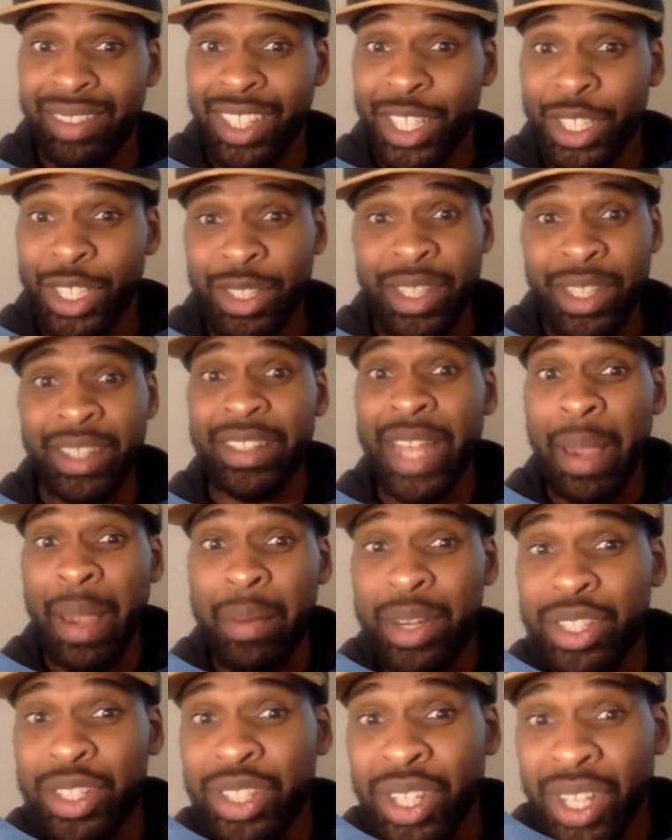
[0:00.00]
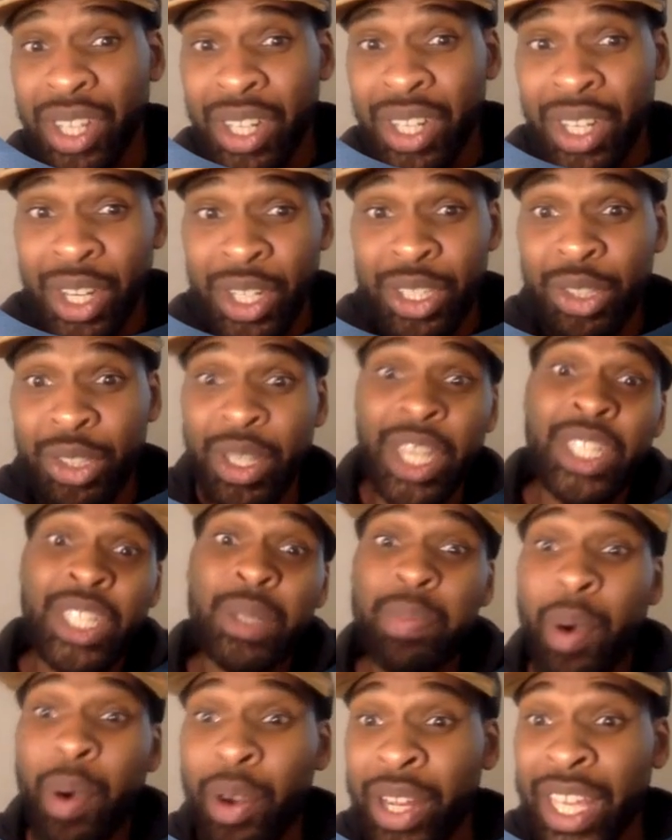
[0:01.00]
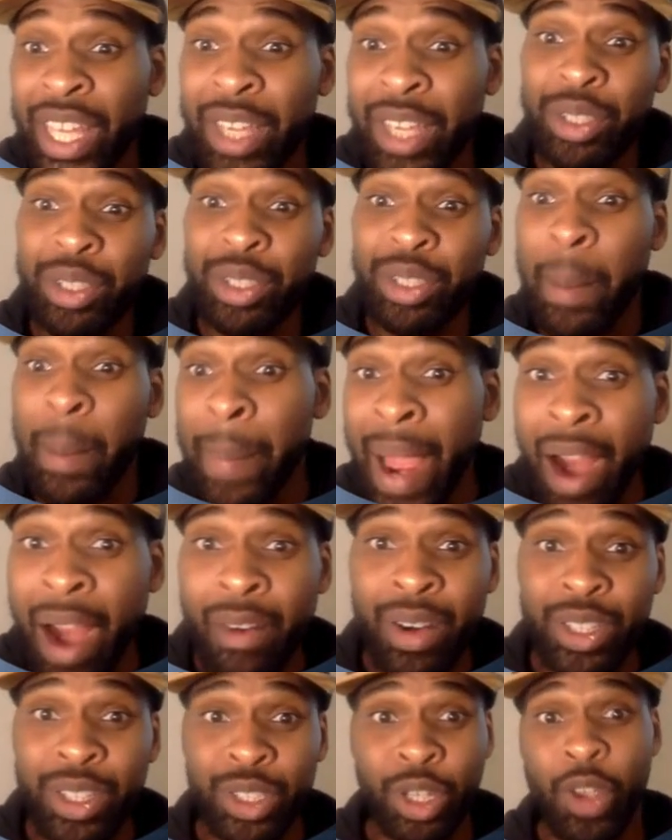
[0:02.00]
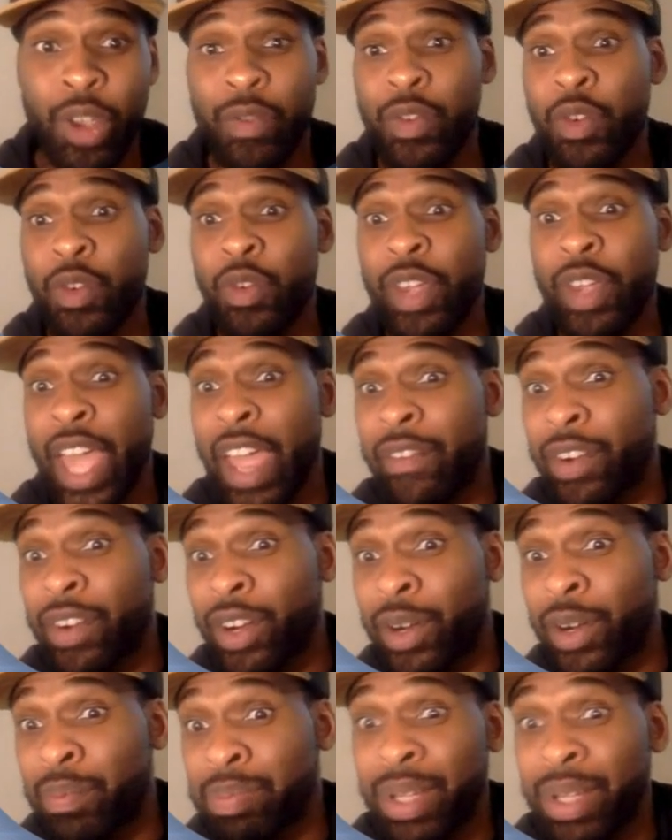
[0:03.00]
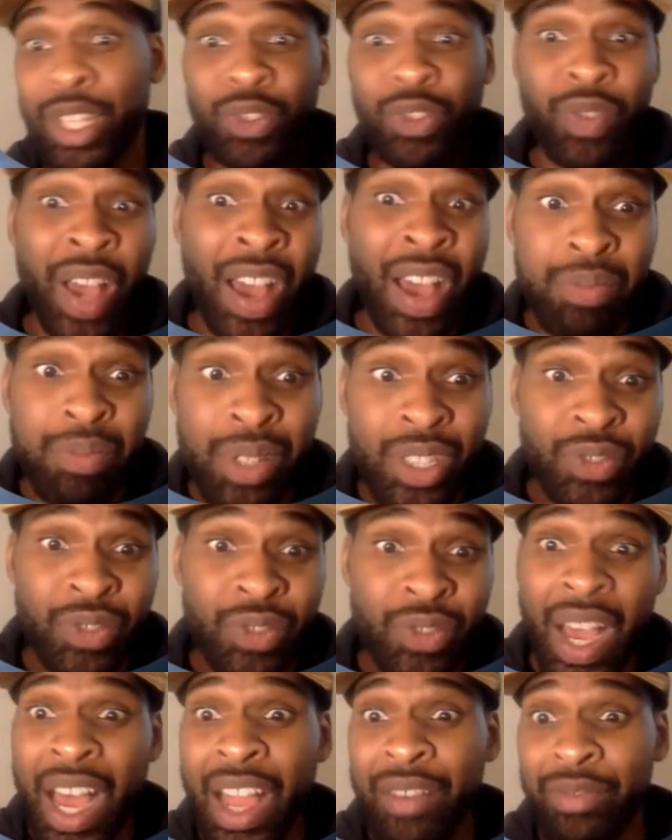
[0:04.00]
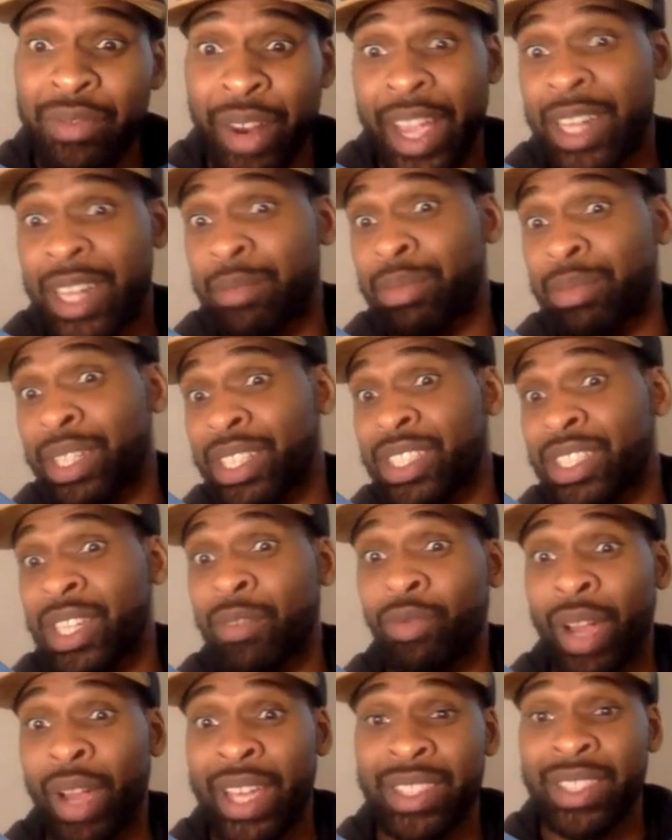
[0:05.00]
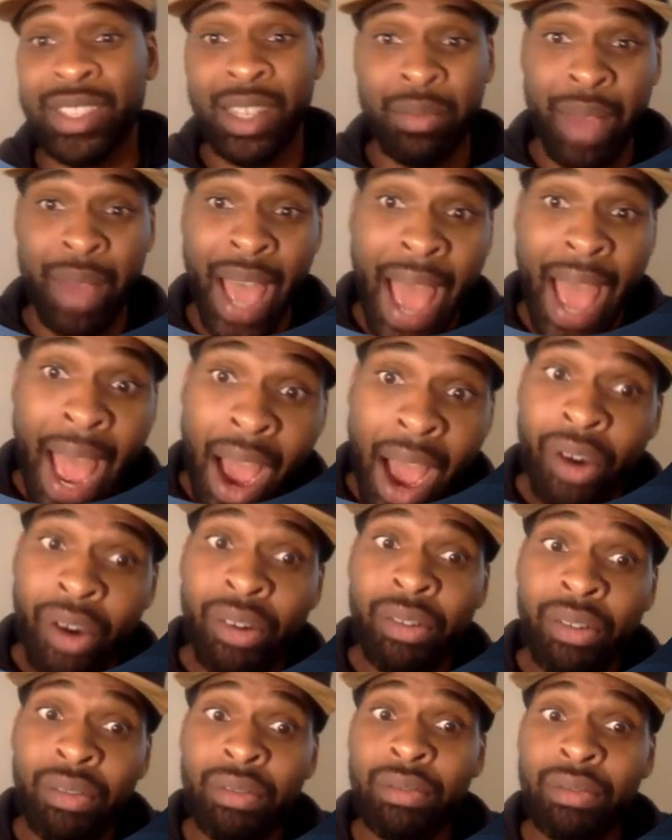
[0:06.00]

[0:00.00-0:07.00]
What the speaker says: You deal damage to each opponent equal to her power. So if you gave her +5/+5 randomly, some way, somehow,